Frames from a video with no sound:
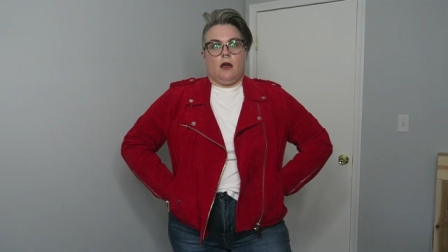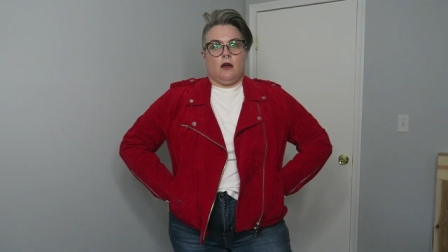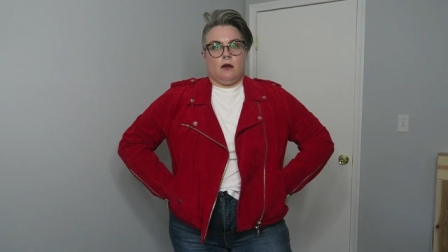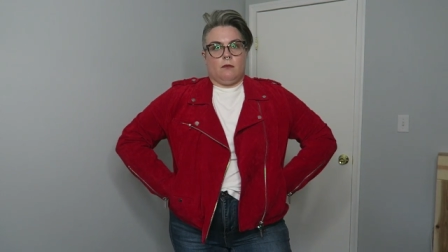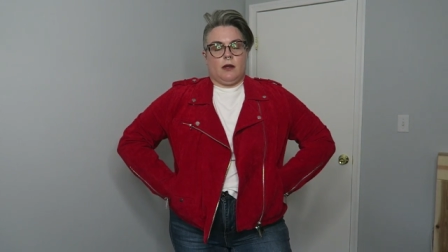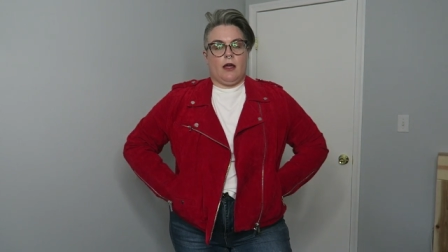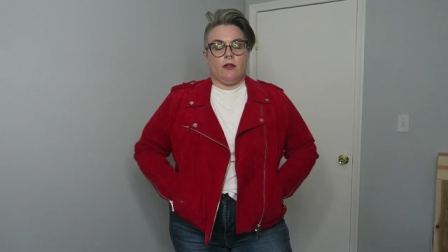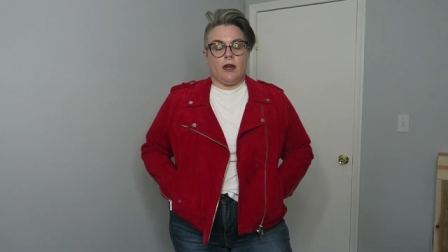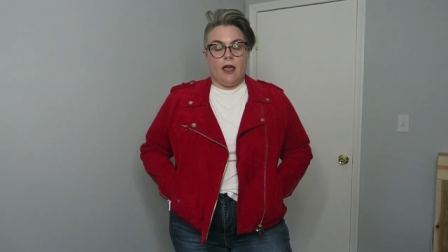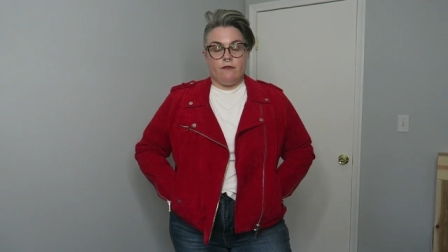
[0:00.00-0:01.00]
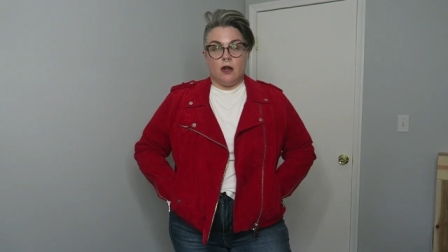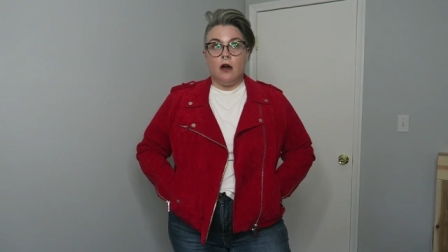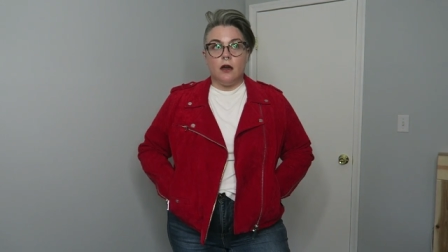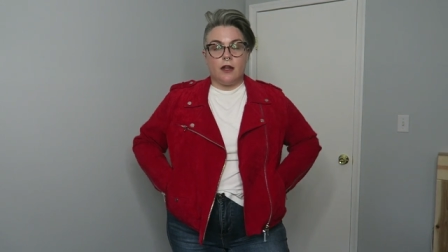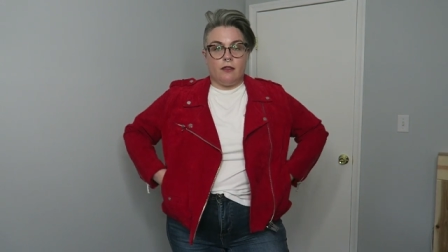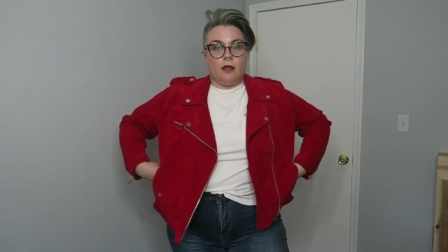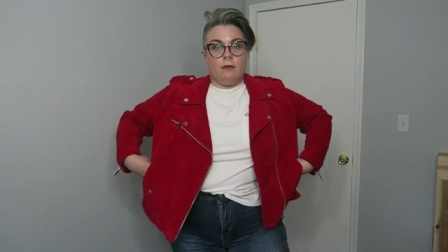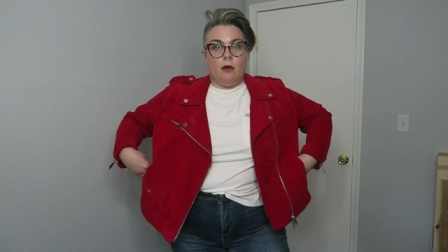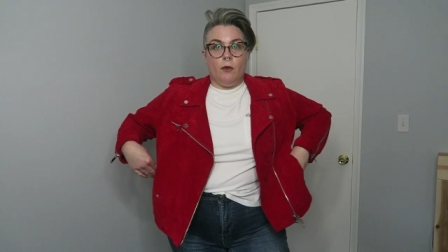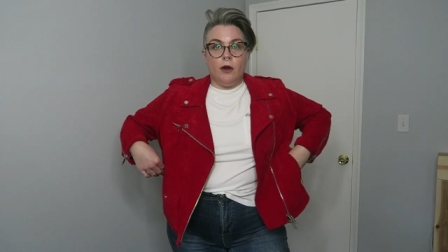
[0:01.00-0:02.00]
Um, now that I have it on, I think I
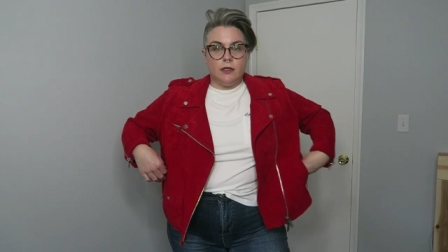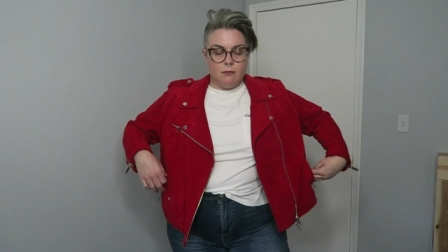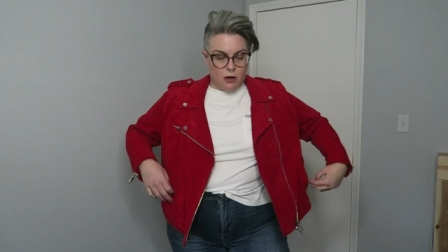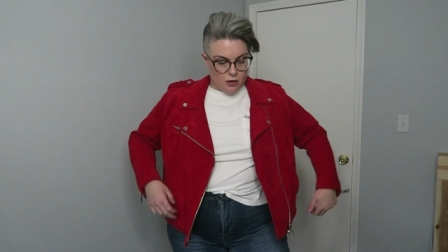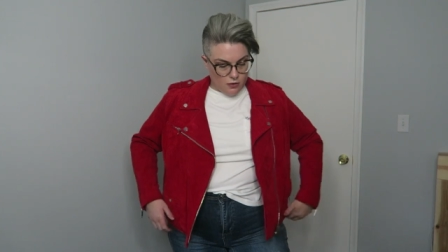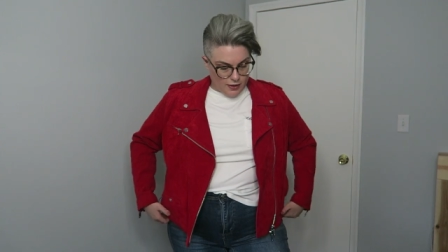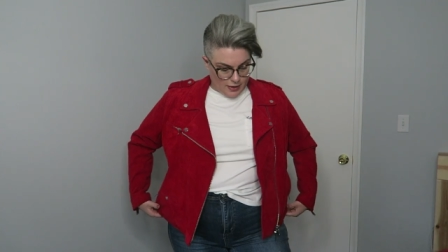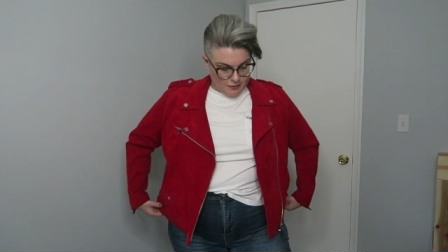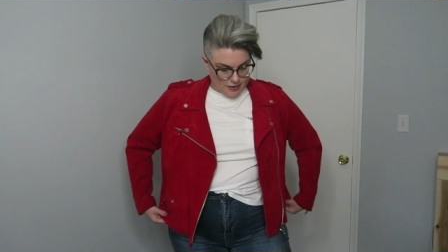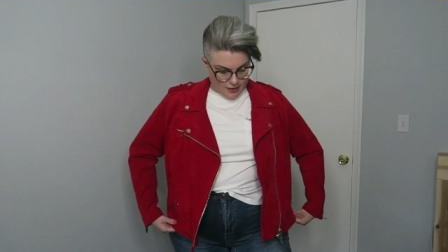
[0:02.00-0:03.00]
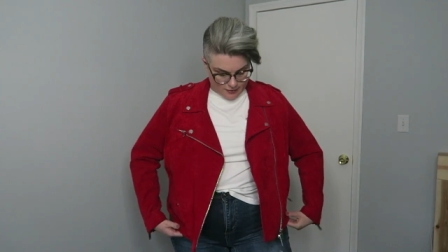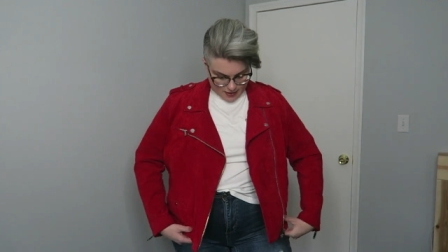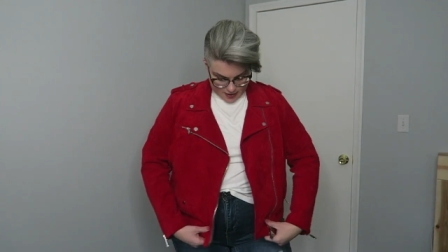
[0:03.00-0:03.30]
might wear it tomorrow. I keep saying